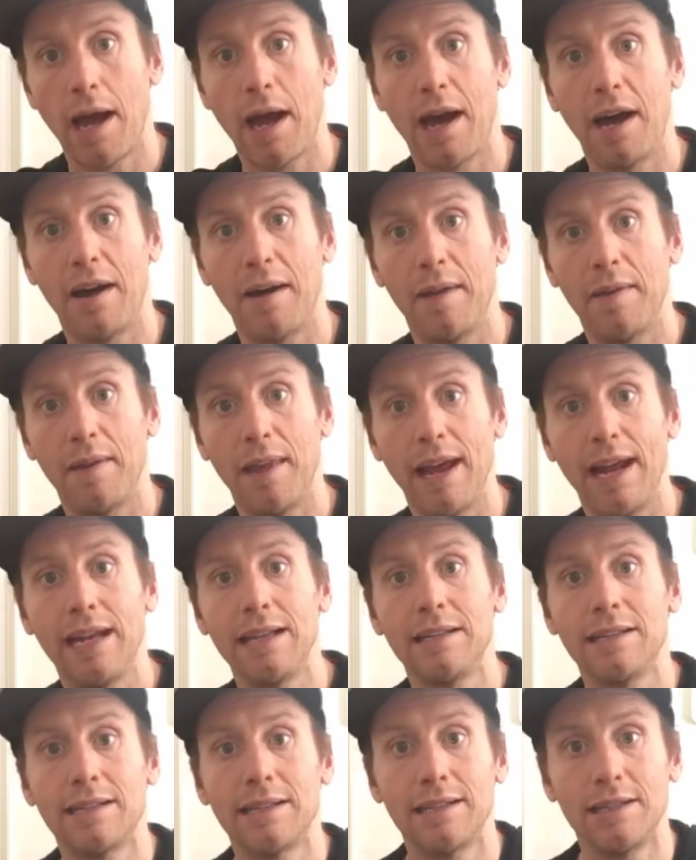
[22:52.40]
and
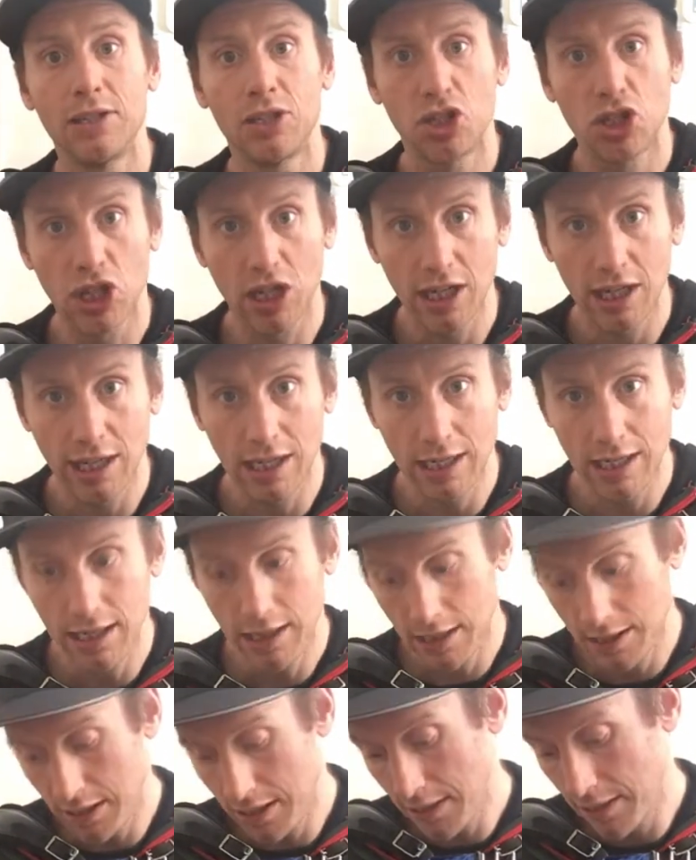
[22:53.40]
then to
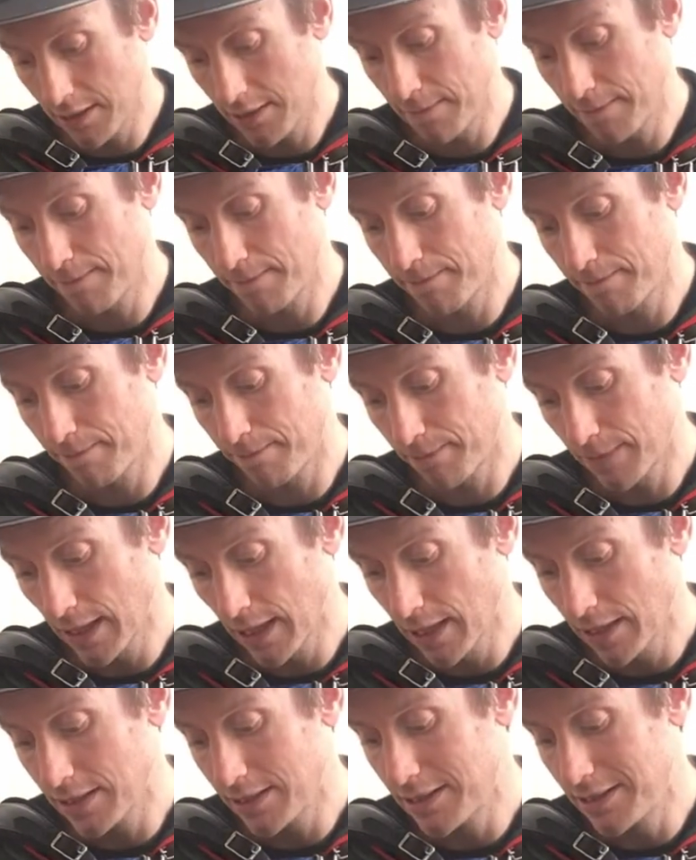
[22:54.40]
G,
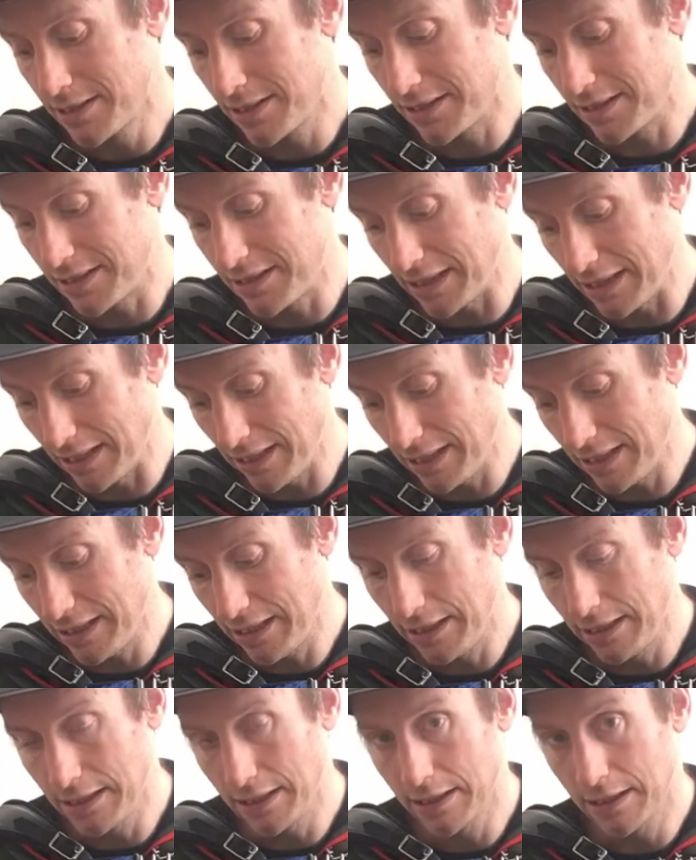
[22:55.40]
to
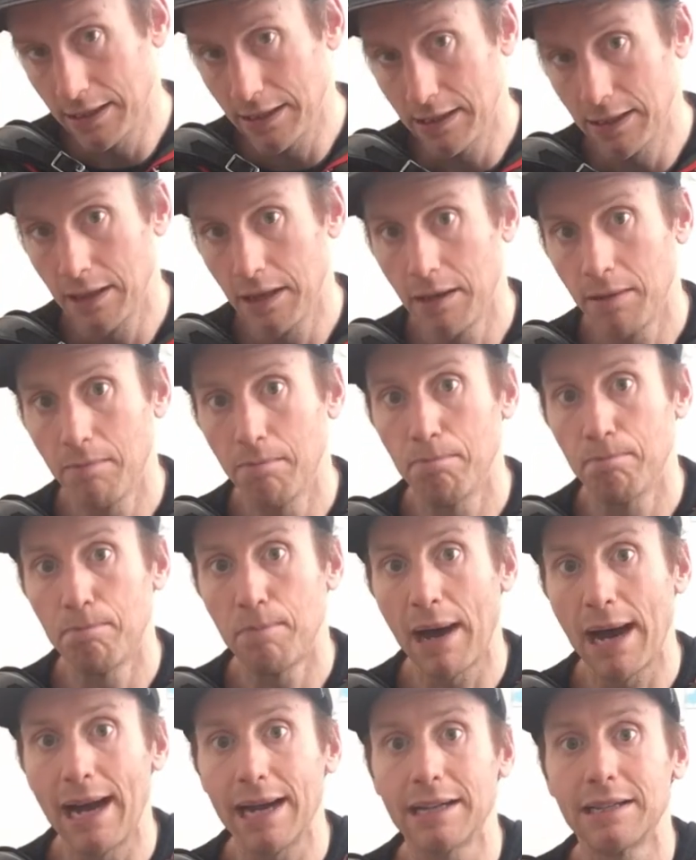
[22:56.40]
D,
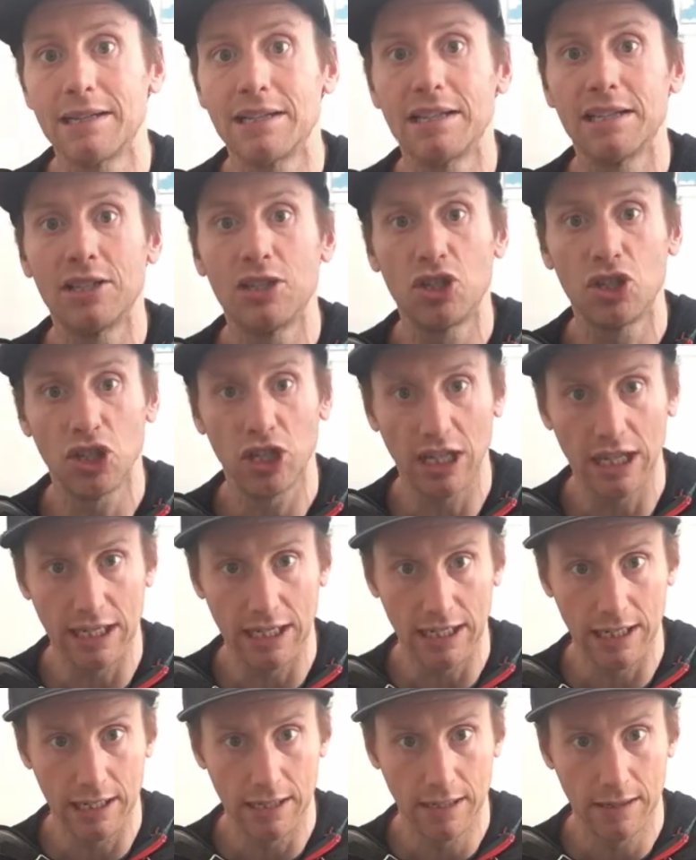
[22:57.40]
back to
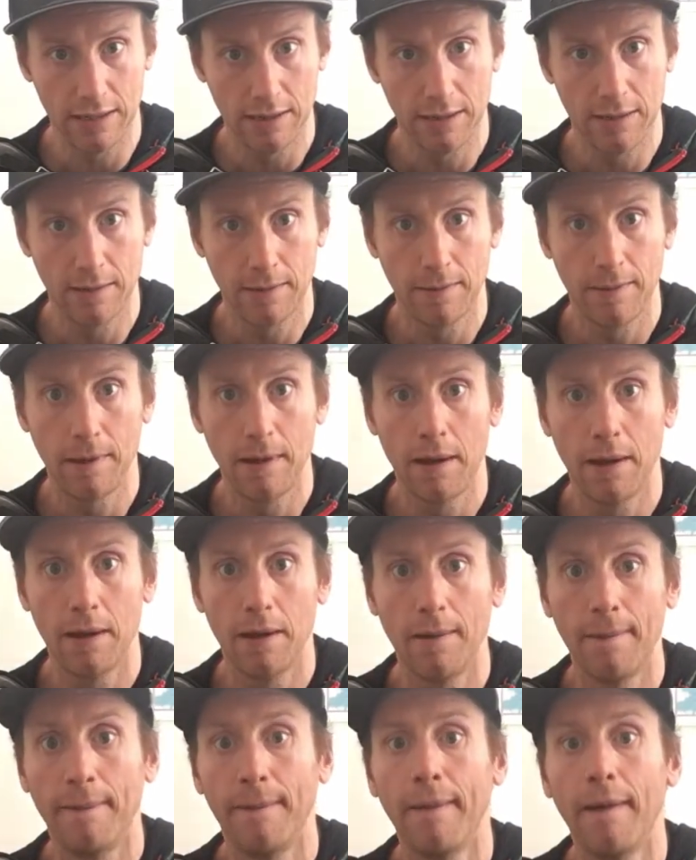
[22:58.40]
G.
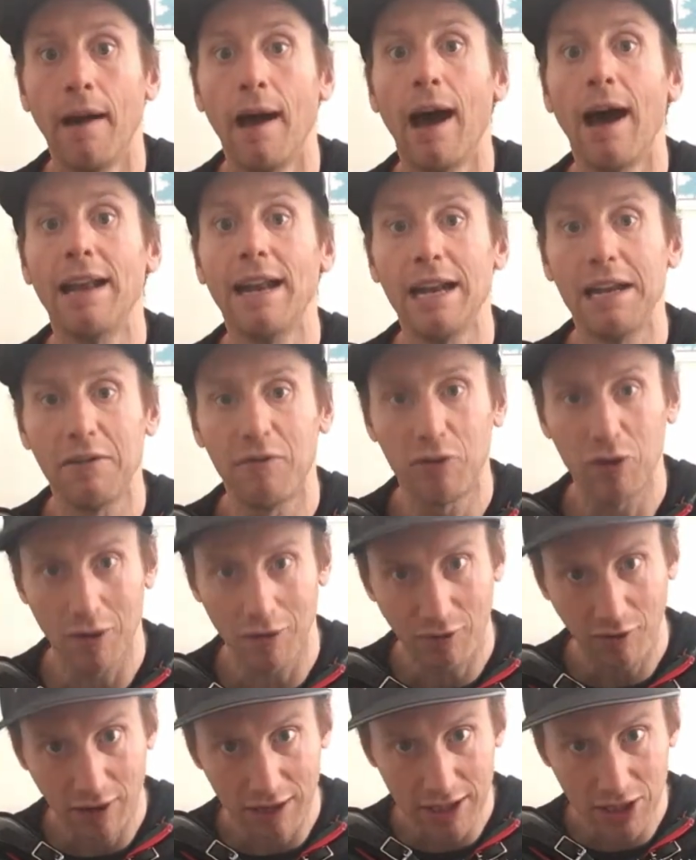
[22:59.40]
And then if you're
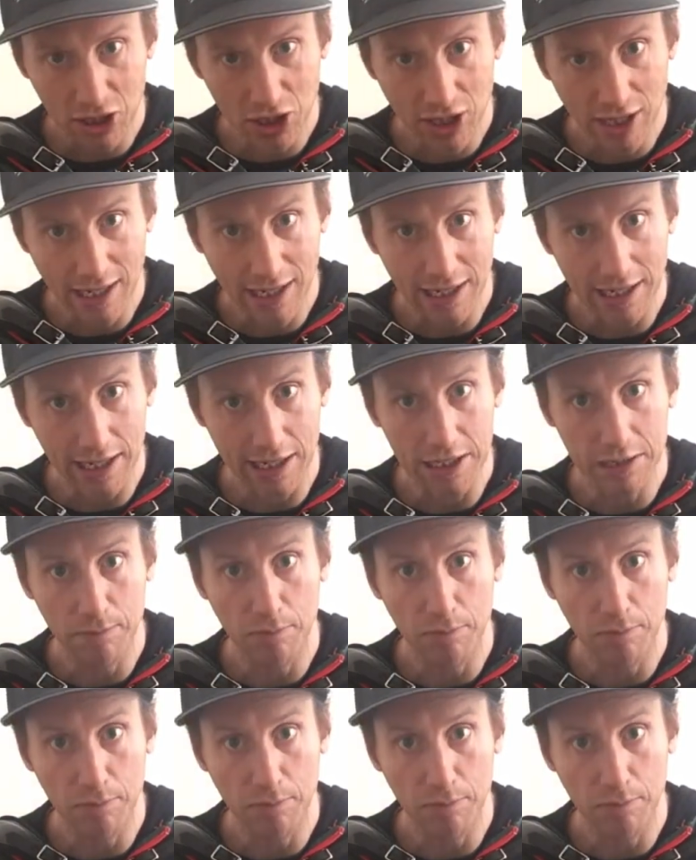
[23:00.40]
finishing, a nice